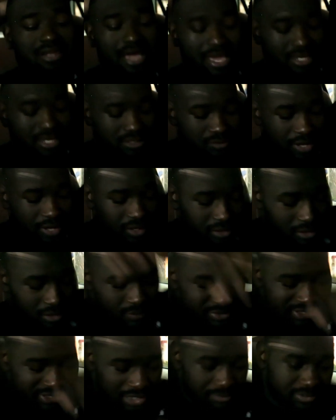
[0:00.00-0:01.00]
Like, wait, hold on.
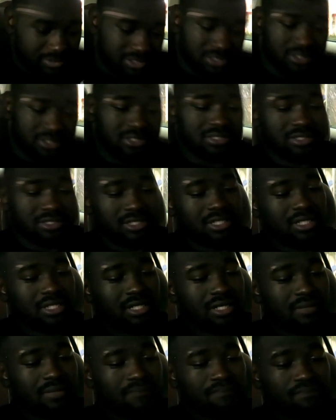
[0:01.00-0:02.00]
What time is it?
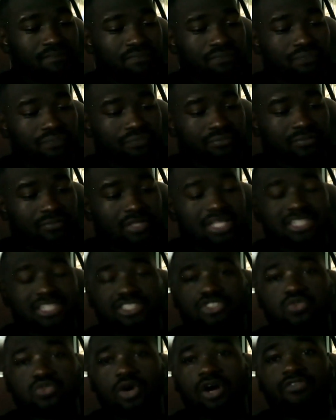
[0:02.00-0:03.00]

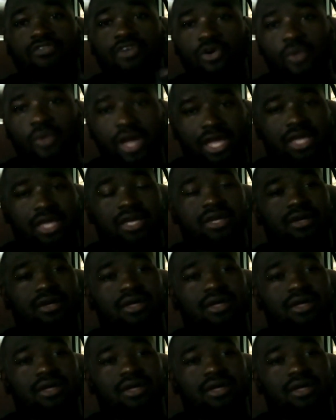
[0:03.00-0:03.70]
It's 12.08.